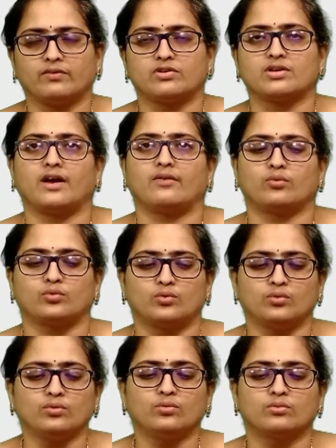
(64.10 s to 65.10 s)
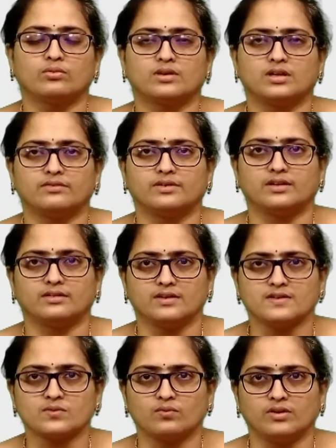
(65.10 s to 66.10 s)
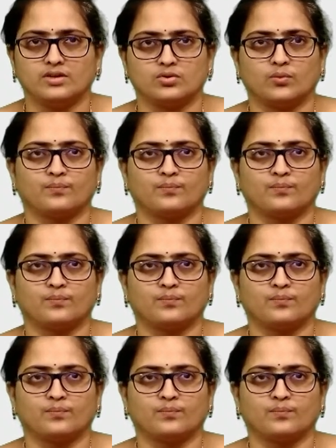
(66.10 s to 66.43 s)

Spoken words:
I want to cover in this video.